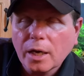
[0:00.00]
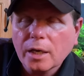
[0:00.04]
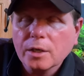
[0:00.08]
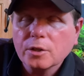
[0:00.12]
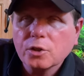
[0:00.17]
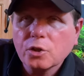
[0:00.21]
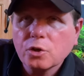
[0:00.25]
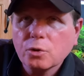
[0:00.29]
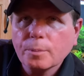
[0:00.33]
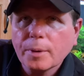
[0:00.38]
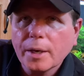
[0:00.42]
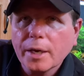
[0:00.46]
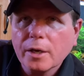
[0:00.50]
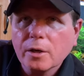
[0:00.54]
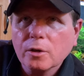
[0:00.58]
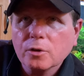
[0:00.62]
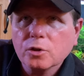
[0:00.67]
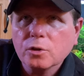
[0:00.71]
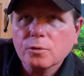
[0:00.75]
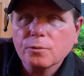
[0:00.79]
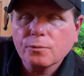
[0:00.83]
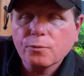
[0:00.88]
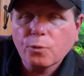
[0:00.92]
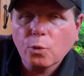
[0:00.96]
two
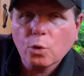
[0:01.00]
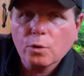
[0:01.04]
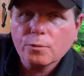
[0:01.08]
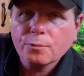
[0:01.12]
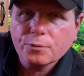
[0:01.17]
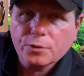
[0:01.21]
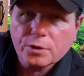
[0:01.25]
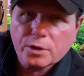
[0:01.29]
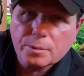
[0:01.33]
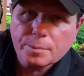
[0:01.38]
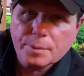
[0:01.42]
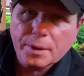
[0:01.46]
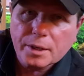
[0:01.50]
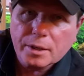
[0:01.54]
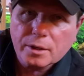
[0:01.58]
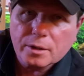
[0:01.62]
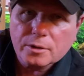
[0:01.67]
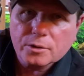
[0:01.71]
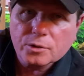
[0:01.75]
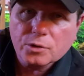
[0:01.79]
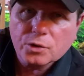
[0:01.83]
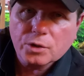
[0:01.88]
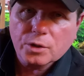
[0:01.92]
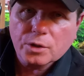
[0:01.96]
males and four
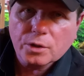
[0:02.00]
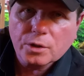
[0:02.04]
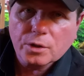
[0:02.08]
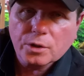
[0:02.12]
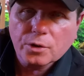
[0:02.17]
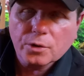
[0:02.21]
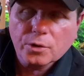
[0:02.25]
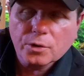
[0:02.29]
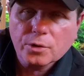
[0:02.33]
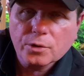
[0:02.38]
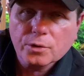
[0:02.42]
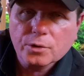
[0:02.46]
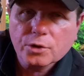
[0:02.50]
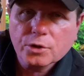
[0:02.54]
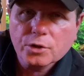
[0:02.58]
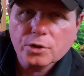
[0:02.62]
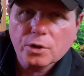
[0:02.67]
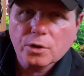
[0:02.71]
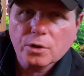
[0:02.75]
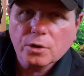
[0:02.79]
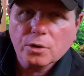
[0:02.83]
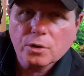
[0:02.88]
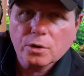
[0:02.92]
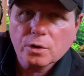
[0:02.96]
females in here,
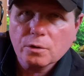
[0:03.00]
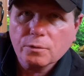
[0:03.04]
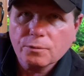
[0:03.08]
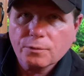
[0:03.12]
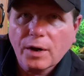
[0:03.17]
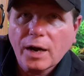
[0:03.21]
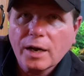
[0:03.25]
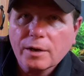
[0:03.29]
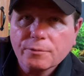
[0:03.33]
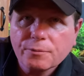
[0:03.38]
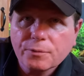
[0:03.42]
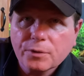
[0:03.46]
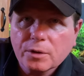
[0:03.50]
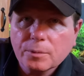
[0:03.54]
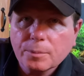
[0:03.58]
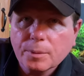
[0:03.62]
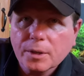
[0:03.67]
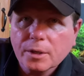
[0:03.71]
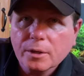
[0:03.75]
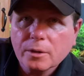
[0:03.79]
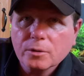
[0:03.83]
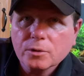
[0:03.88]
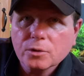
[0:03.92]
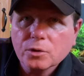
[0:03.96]
or five
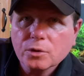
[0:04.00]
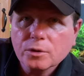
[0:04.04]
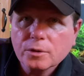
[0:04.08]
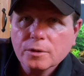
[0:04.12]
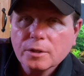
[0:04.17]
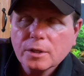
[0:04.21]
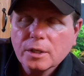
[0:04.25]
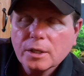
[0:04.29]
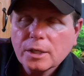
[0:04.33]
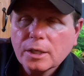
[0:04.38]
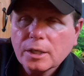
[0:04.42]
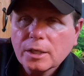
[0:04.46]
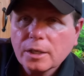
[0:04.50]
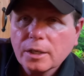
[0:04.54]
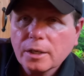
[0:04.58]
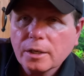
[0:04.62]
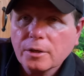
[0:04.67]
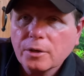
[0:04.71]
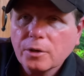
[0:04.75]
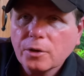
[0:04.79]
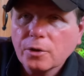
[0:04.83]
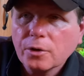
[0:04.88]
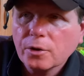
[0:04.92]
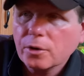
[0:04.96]
females
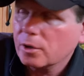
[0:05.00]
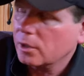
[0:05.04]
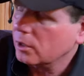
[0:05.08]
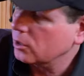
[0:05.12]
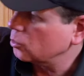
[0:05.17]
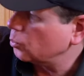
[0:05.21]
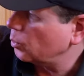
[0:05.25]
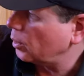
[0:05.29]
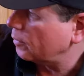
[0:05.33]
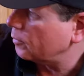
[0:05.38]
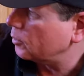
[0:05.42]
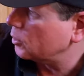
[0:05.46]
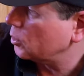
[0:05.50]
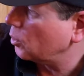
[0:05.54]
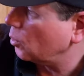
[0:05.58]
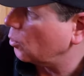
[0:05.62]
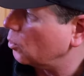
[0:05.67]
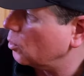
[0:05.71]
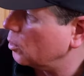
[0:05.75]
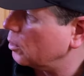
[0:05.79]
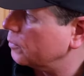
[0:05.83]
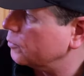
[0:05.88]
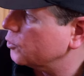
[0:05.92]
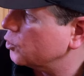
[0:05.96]
in here, because we have a
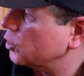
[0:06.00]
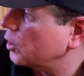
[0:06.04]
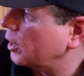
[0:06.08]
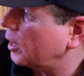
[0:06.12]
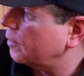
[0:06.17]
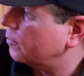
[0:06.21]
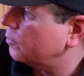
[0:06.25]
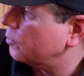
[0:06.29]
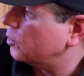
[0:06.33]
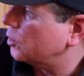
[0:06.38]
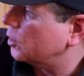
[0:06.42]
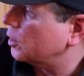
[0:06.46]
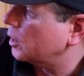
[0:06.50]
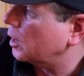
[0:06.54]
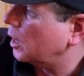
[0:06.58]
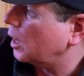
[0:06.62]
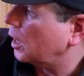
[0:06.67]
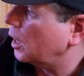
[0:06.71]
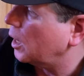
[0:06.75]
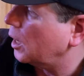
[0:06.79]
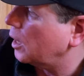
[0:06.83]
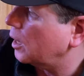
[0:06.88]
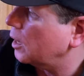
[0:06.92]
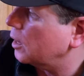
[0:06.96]
total of seven,
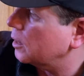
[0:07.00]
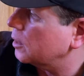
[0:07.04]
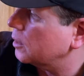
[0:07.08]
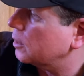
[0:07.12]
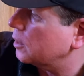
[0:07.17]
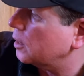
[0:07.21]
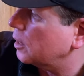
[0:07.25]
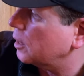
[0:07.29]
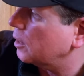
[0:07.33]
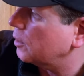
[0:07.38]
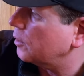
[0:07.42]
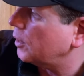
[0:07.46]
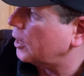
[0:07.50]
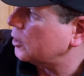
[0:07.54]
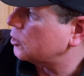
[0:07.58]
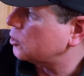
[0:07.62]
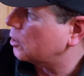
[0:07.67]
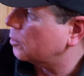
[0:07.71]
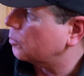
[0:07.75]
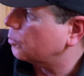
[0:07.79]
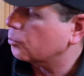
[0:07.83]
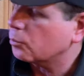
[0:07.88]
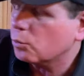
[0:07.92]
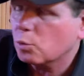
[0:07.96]
and that's
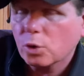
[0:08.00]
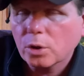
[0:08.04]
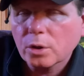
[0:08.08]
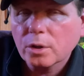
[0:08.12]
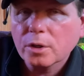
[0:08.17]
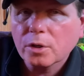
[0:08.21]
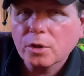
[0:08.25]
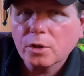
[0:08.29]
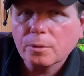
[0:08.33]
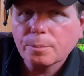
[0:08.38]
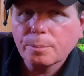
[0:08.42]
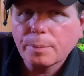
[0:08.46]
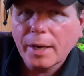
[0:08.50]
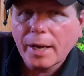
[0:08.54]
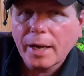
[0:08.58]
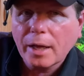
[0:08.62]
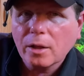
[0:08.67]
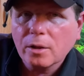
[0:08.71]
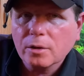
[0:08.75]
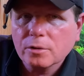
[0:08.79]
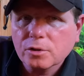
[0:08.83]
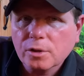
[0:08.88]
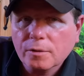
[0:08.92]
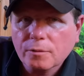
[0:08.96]
a really good
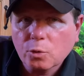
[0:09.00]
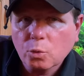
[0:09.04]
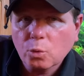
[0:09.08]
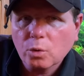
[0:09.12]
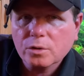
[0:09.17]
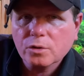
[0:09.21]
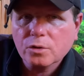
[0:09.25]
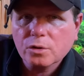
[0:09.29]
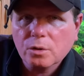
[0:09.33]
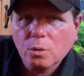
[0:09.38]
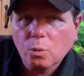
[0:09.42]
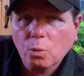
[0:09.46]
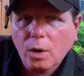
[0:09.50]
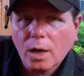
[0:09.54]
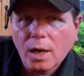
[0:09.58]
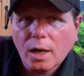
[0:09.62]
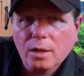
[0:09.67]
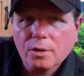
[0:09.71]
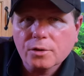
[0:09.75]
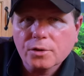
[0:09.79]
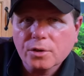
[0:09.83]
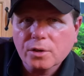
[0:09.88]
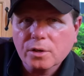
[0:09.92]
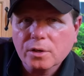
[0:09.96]
balance. Every once in a
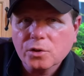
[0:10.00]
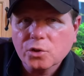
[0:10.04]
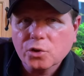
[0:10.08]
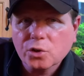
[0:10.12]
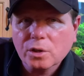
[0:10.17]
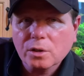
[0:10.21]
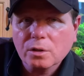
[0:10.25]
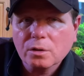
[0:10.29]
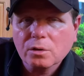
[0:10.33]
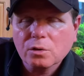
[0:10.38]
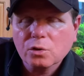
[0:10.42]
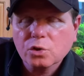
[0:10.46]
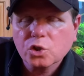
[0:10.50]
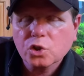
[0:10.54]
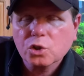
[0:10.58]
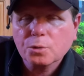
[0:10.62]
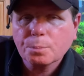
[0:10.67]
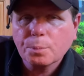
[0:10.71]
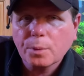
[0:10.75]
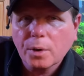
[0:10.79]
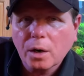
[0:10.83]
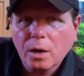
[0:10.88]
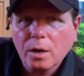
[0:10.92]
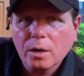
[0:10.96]
while you're going to see a little
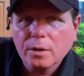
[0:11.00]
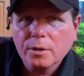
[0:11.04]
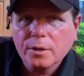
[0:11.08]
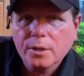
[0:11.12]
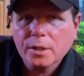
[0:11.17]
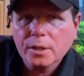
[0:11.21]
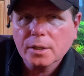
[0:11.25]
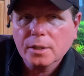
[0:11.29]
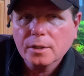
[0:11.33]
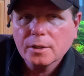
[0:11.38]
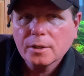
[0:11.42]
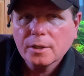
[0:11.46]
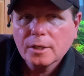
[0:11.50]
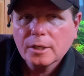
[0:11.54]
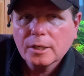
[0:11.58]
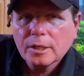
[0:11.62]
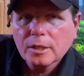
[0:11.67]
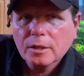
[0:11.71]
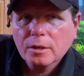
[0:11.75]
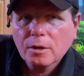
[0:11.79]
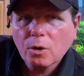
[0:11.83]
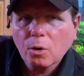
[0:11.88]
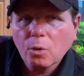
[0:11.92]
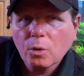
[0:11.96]
sparring
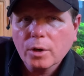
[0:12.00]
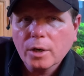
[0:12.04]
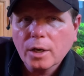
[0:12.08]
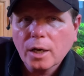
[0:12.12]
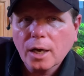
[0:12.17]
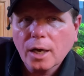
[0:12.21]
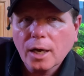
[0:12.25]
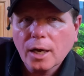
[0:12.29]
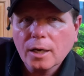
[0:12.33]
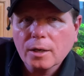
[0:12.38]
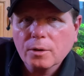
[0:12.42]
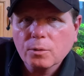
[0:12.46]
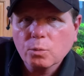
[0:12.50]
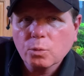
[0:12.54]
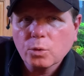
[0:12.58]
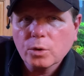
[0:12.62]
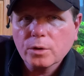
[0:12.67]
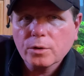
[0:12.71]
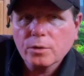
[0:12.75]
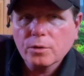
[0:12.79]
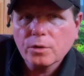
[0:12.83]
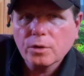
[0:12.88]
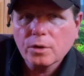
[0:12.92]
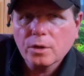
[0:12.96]
going on
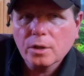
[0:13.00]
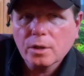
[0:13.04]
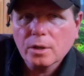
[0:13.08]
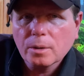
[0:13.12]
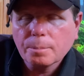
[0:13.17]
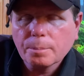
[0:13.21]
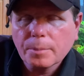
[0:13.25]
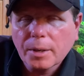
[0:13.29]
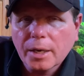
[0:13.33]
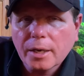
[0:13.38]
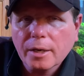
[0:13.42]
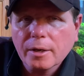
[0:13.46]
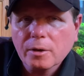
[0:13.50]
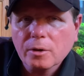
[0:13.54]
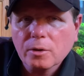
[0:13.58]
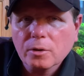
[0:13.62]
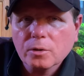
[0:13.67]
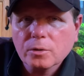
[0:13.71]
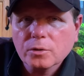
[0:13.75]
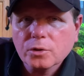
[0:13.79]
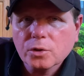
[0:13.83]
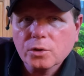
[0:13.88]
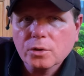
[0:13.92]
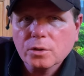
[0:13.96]
with the
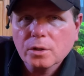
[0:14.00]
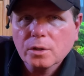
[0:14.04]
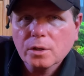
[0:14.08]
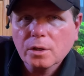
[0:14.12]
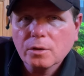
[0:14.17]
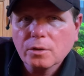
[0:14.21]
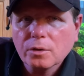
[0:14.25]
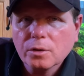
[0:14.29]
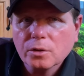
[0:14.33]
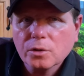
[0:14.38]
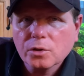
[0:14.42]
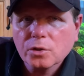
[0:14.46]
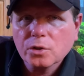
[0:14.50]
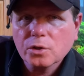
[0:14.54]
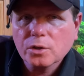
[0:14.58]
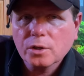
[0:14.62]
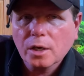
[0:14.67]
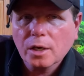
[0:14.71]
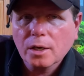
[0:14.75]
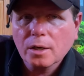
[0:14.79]
males in this